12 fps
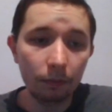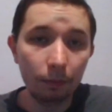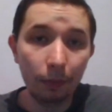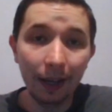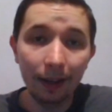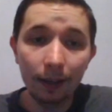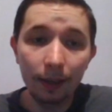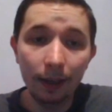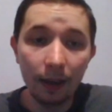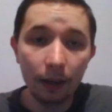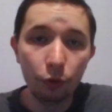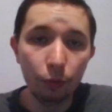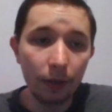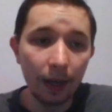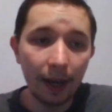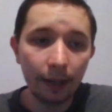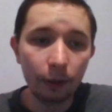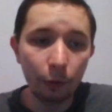black king to be
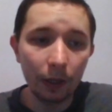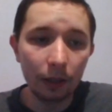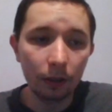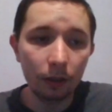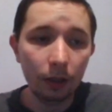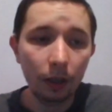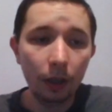activated.